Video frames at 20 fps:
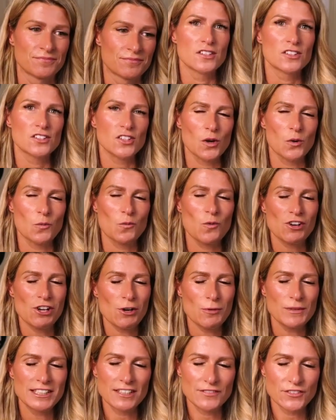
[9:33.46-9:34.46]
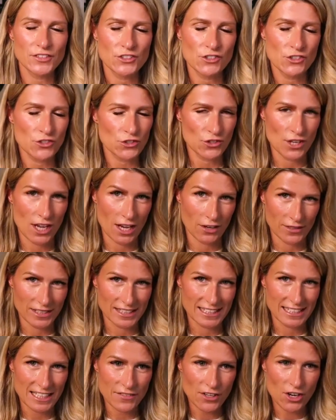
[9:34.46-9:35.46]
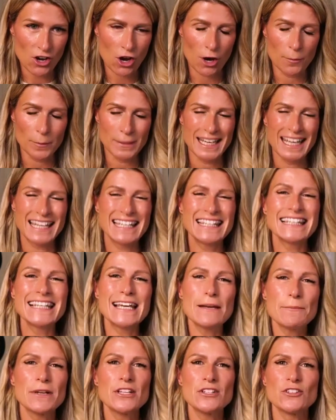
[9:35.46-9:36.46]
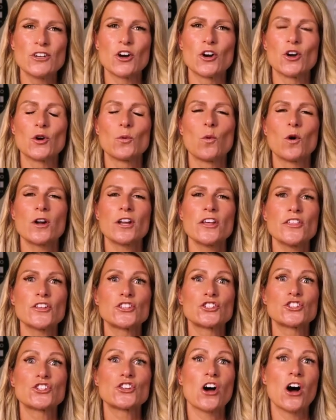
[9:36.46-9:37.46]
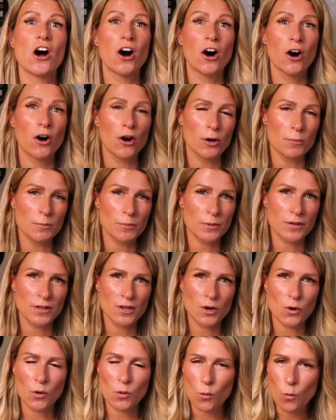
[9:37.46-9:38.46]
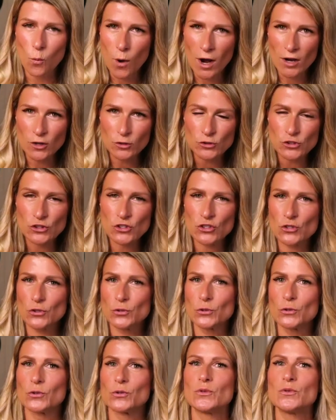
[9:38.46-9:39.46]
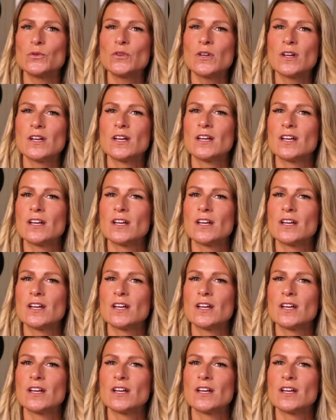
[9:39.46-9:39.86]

So what I would love you to do now is leave a comment and let me know what are the top one or two